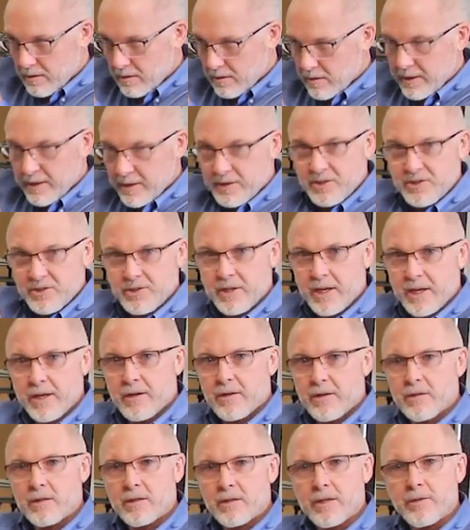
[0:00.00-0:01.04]
look at the
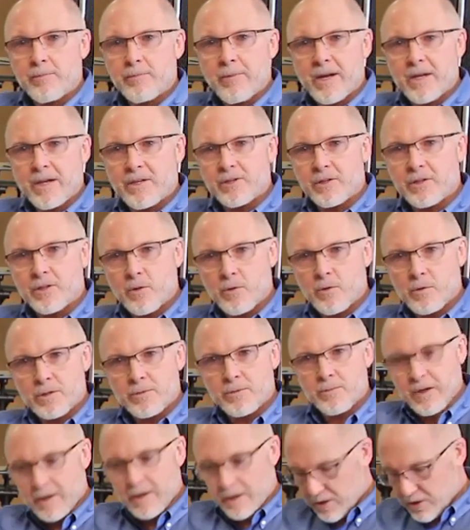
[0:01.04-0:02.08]
scale, and match the
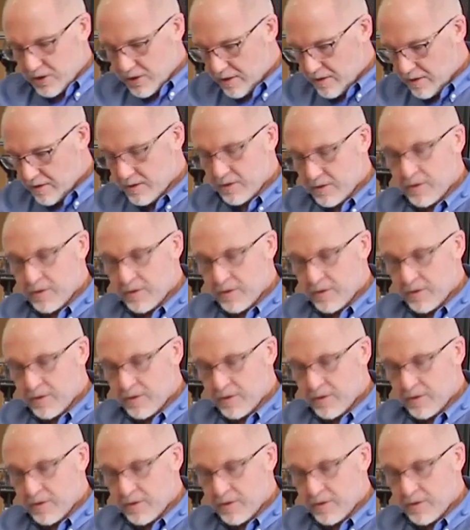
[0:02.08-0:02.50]
corresponding chart